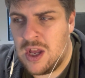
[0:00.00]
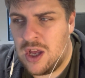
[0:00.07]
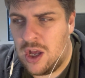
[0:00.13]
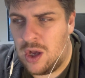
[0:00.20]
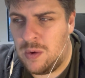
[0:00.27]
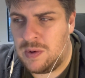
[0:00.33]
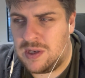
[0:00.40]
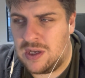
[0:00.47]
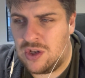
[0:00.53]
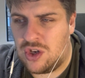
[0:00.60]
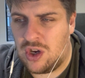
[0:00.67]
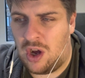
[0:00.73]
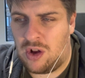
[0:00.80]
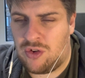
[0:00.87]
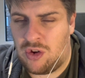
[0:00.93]
who was in
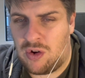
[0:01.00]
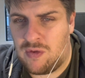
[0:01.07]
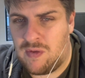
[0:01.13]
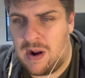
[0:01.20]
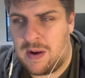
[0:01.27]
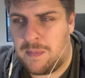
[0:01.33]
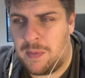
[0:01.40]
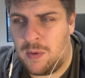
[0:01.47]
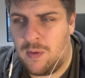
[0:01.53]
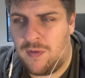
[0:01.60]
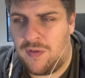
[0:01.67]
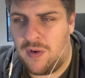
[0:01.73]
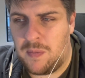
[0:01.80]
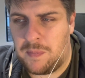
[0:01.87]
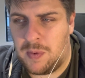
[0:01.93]
charge of the Red Bull
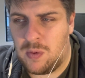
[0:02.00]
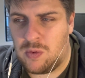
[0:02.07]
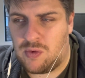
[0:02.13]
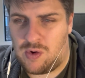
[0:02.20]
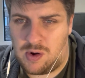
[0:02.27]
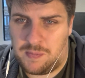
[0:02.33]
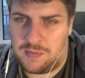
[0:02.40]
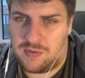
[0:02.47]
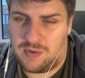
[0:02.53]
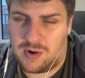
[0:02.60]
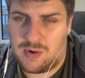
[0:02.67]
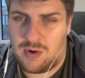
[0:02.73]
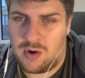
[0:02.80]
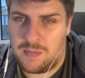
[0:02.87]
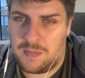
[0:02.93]
Football Group's
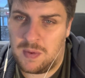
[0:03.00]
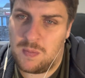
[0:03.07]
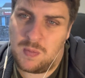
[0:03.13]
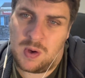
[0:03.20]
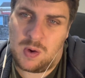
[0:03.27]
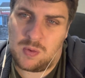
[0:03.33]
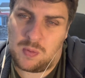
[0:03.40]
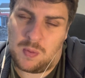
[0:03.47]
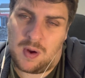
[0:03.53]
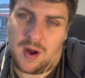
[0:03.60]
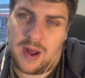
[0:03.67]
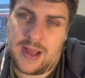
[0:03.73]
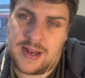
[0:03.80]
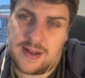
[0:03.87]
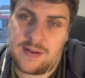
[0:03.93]
recruitment
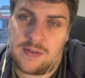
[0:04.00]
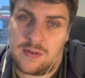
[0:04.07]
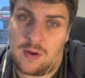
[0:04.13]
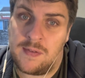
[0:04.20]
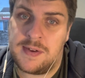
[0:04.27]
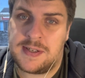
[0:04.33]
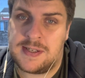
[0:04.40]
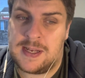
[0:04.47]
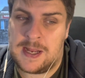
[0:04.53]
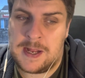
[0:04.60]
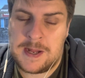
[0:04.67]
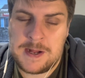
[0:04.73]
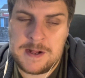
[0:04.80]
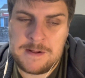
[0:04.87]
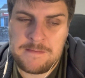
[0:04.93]
worldwide. And obviously,
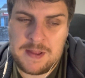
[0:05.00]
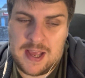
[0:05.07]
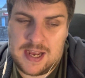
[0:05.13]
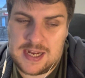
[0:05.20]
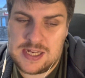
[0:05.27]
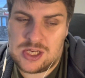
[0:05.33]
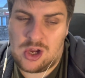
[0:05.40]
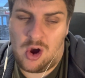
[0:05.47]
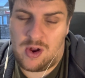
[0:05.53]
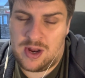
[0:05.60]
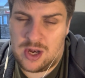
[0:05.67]
he's got an